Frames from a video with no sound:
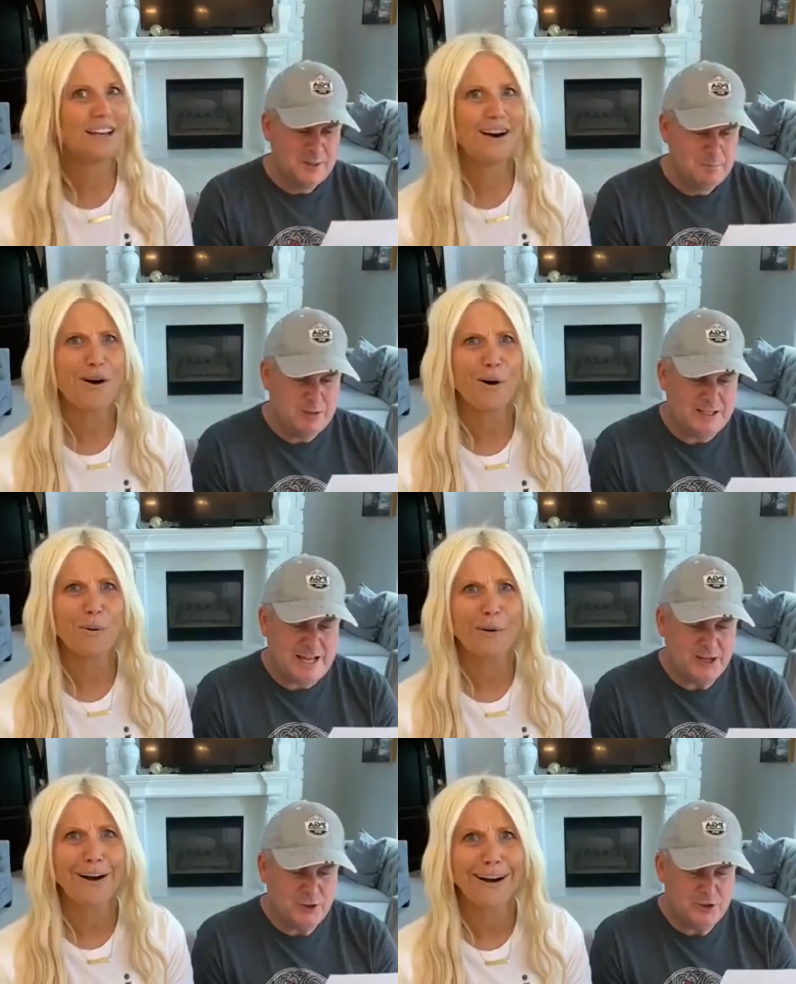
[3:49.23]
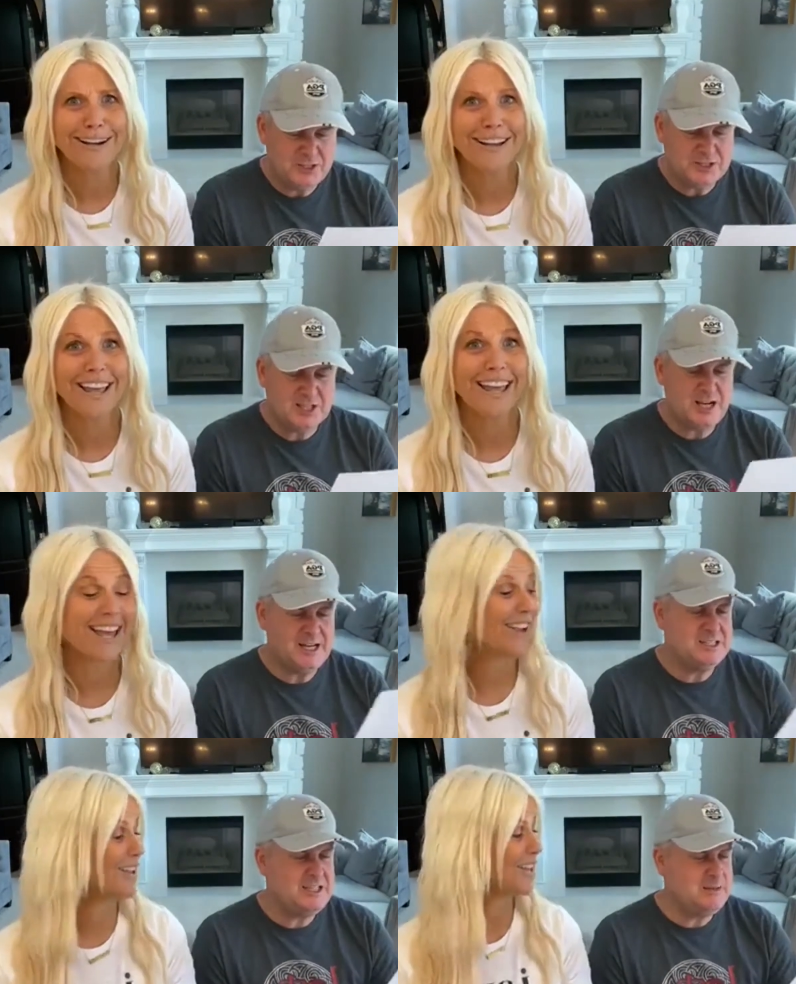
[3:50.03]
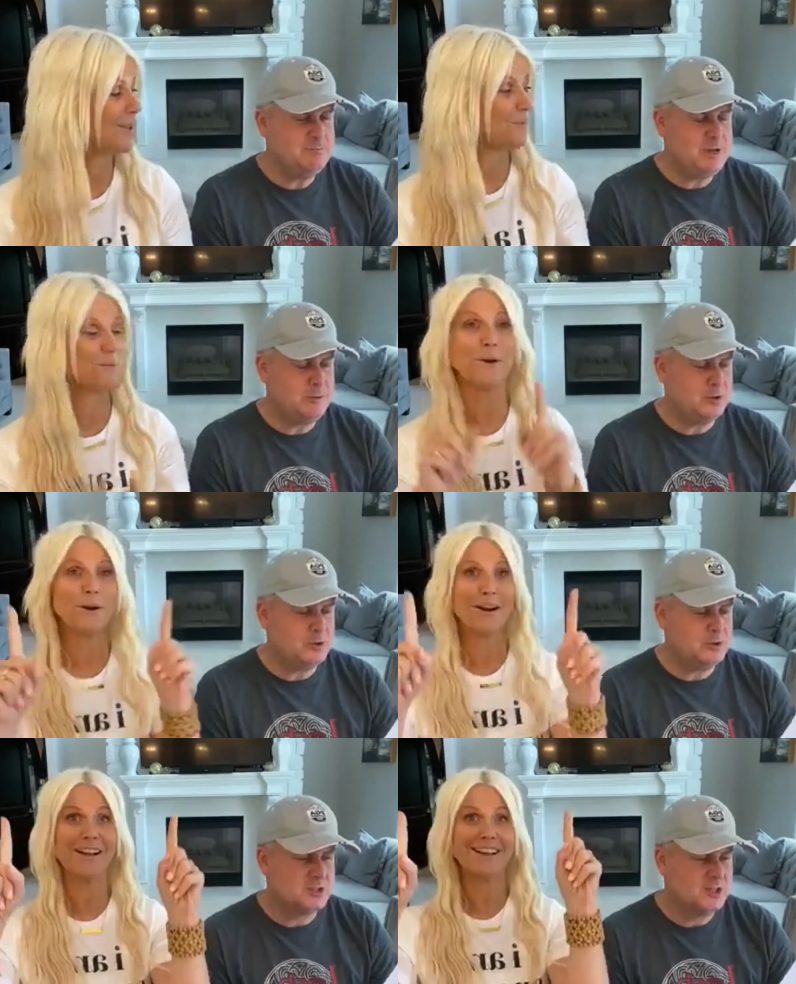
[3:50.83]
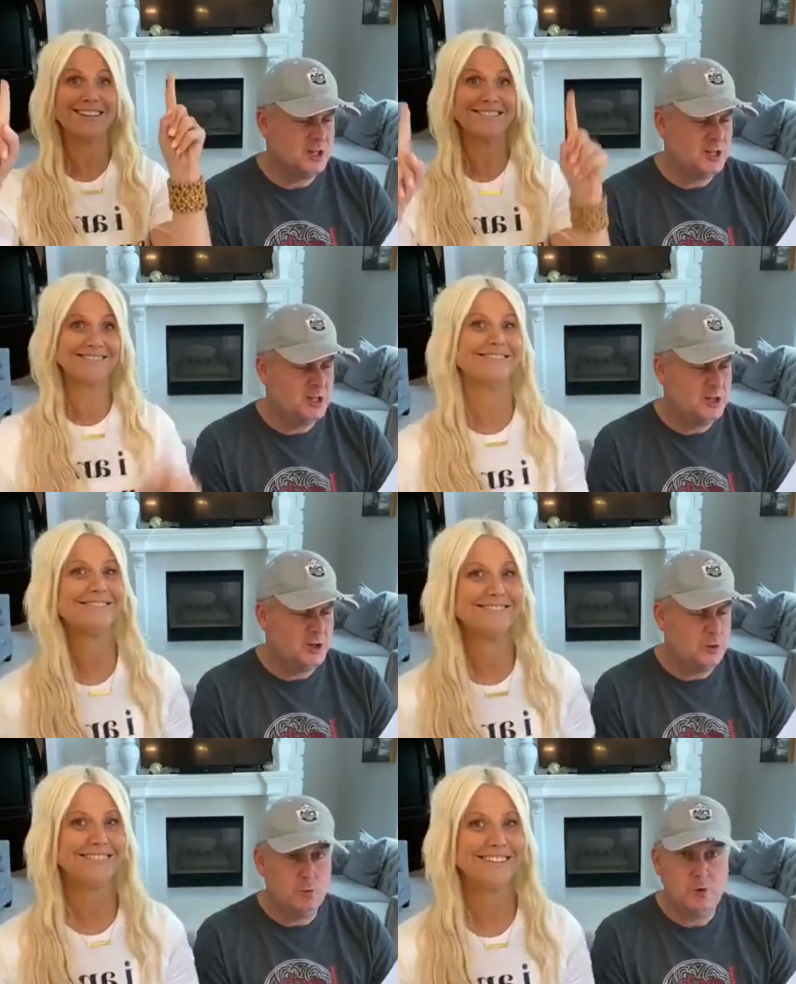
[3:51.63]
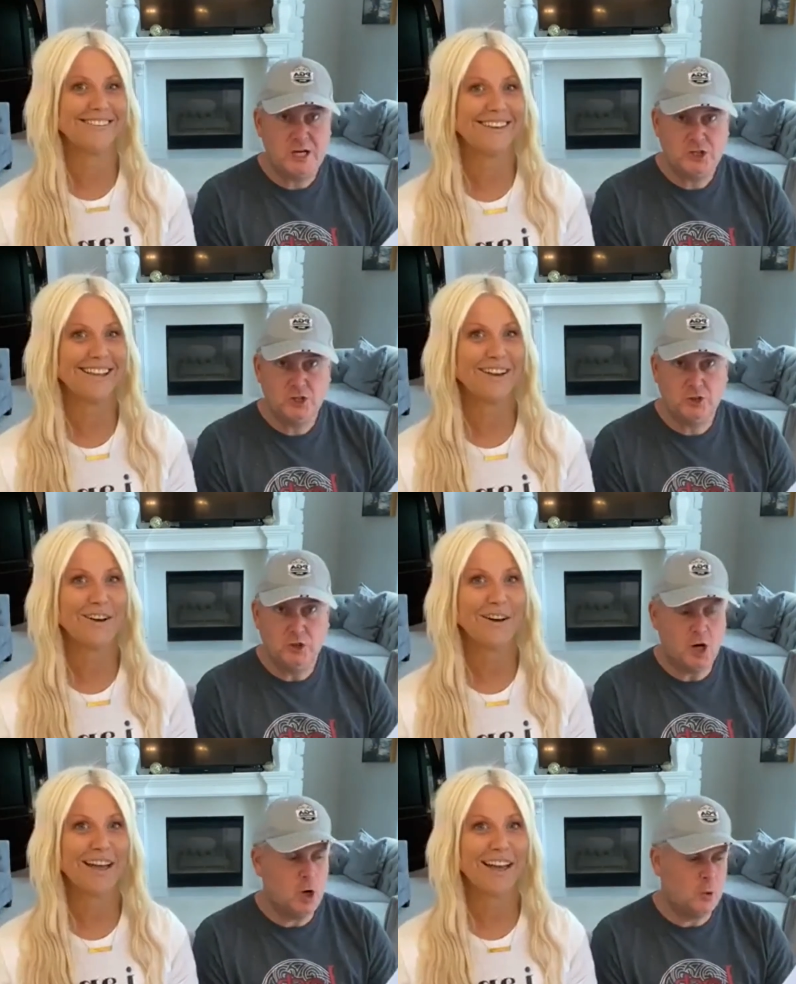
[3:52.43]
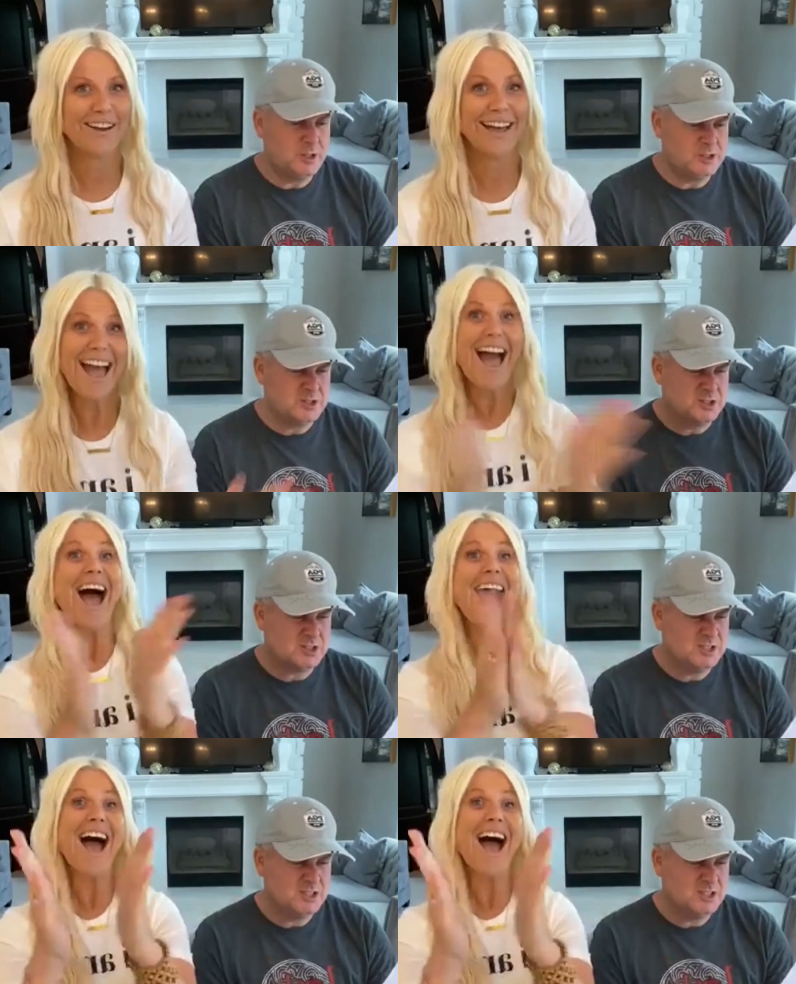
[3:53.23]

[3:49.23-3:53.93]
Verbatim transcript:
Speaker 1: Planner design team members, Rachel Owens.